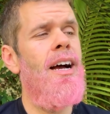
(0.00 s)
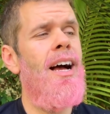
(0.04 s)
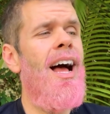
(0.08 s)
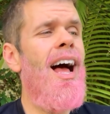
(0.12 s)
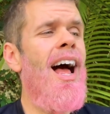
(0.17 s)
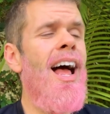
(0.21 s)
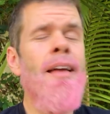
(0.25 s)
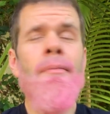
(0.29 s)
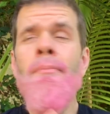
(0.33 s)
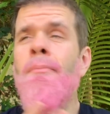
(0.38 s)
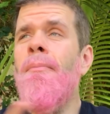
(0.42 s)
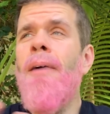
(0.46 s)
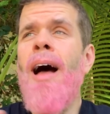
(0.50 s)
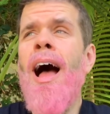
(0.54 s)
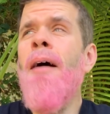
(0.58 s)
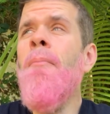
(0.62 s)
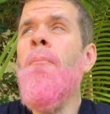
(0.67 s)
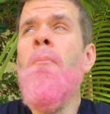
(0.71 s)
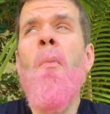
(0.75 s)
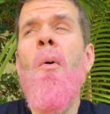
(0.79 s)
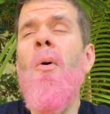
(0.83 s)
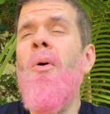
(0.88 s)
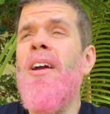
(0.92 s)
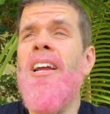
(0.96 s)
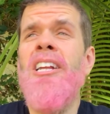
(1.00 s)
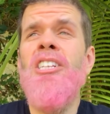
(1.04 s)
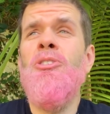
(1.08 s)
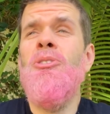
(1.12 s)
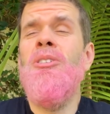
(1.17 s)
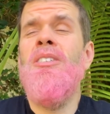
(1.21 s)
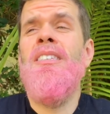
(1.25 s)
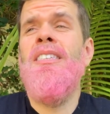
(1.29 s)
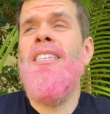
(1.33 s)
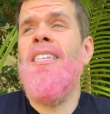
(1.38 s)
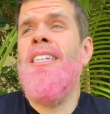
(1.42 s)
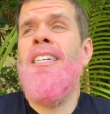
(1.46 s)
I'm I'm more
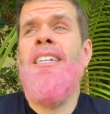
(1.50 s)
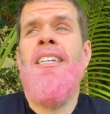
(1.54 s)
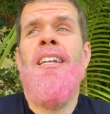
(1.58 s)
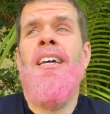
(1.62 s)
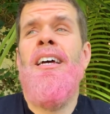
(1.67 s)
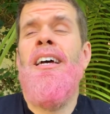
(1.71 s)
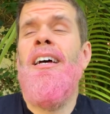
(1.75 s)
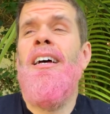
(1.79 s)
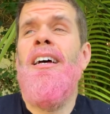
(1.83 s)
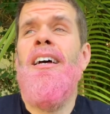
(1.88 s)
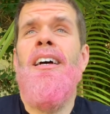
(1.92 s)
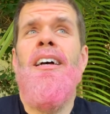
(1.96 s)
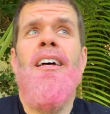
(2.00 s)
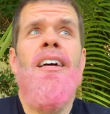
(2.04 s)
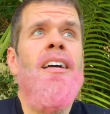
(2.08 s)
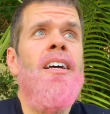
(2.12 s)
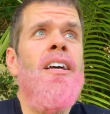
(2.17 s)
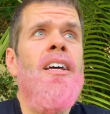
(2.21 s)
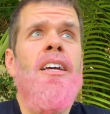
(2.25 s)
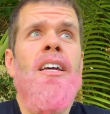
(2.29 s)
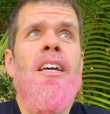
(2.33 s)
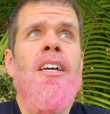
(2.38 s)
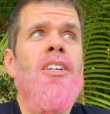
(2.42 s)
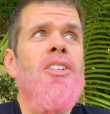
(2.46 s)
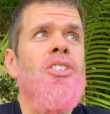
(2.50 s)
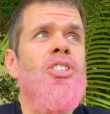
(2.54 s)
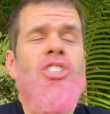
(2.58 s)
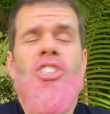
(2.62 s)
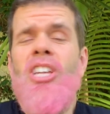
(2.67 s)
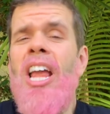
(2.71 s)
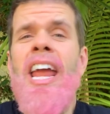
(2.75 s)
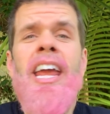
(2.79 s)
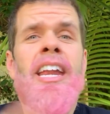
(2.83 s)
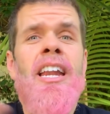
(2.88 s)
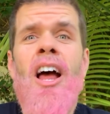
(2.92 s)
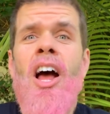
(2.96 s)
interested in a uh,
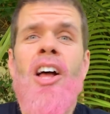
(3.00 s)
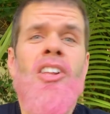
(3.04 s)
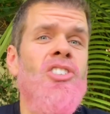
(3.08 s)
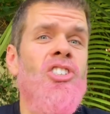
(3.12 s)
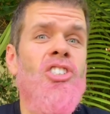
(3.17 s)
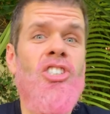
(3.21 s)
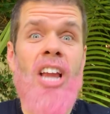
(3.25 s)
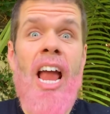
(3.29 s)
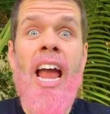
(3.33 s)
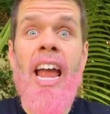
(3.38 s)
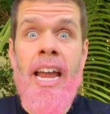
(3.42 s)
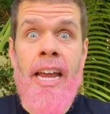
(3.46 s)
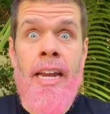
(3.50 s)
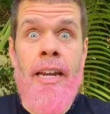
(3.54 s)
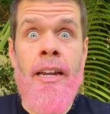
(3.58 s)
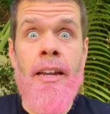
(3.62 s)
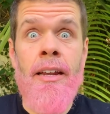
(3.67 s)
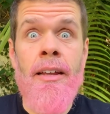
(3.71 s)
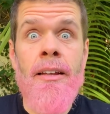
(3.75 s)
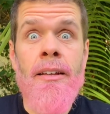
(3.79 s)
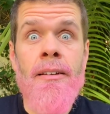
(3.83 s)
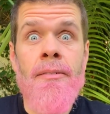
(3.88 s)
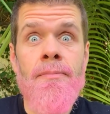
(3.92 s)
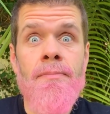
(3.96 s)
Shane on Shane.